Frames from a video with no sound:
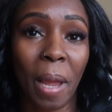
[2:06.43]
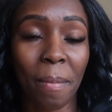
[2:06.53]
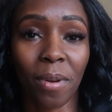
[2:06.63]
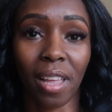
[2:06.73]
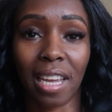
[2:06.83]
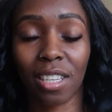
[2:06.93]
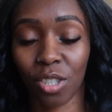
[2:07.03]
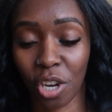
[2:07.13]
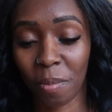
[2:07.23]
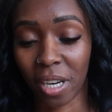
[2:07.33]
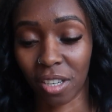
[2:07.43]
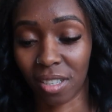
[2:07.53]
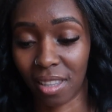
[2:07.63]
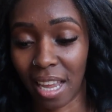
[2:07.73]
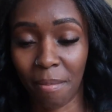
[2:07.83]
paper like screen
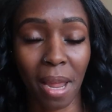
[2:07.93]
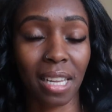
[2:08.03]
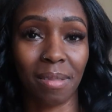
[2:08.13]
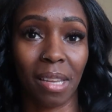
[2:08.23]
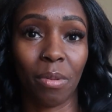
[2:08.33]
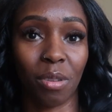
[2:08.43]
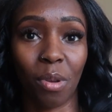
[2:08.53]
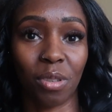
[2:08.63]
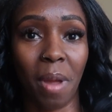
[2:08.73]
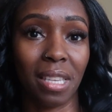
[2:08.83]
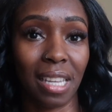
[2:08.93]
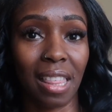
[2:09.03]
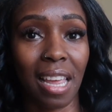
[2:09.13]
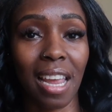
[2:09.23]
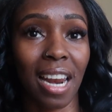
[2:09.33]
protector, they made it seem like it was the most amazing
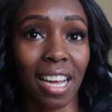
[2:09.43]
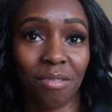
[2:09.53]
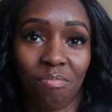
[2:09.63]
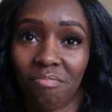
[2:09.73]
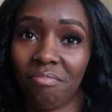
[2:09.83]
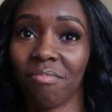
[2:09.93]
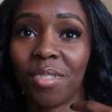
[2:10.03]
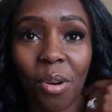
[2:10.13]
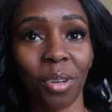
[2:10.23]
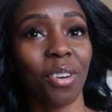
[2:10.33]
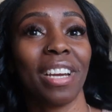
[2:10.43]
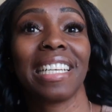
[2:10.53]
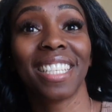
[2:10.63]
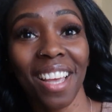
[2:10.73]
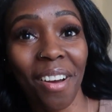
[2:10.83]
thing, and I don't agree.
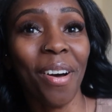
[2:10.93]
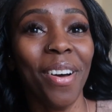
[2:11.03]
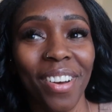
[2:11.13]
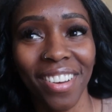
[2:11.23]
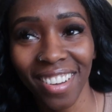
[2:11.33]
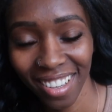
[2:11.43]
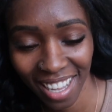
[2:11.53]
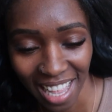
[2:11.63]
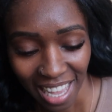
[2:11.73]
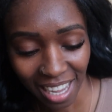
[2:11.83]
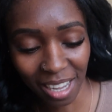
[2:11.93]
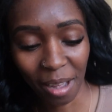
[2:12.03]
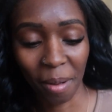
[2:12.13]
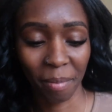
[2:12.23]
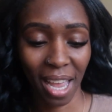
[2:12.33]
So
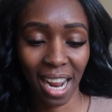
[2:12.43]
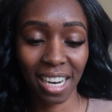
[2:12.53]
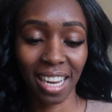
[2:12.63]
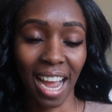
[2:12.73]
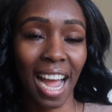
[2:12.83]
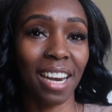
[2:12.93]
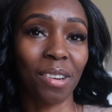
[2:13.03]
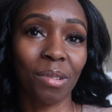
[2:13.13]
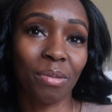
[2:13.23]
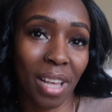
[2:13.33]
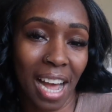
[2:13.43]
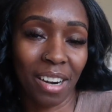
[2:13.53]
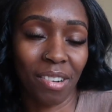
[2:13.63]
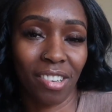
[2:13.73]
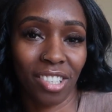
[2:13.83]
and I
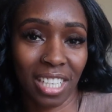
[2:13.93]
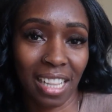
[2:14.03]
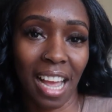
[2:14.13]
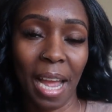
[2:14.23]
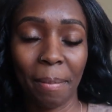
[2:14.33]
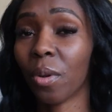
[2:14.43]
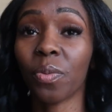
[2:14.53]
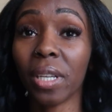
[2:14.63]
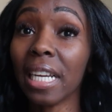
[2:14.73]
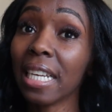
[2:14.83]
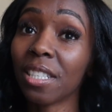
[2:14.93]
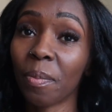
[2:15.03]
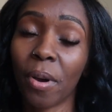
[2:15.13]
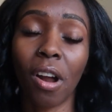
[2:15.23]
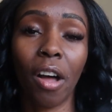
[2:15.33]
don't understand the hype. It was really easy to
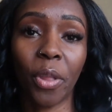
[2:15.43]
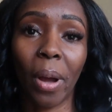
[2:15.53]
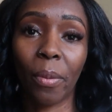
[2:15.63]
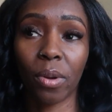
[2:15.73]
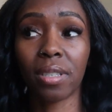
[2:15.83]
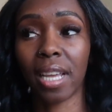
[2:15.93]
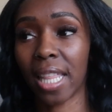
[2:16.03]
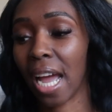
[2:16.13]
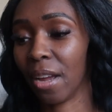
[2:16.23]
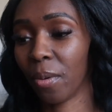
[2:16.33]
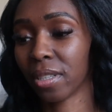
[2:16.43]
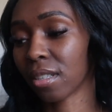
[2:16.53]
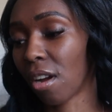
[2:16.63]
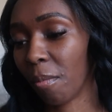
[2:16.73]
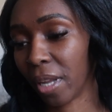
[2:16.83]
put on though, I will say that. It
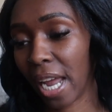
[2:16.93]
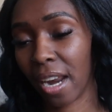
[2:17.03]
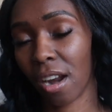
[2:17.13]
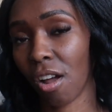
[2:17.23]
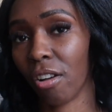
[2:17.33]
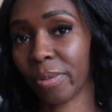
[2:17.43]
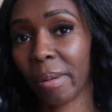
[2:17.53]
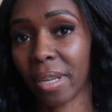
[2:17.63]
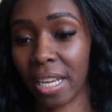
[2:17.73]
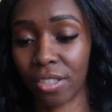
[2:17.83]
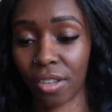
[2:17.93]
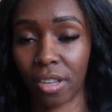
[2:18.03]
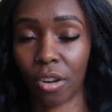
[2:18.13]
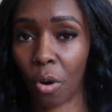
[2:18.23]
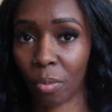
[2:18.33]
wasn't complicated at all. It's probably easier
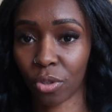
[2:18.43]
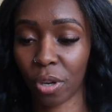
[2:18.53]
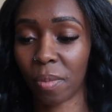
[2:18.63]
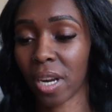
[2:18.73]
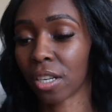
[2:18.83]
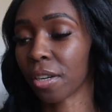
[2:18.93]
than a normal screen protector.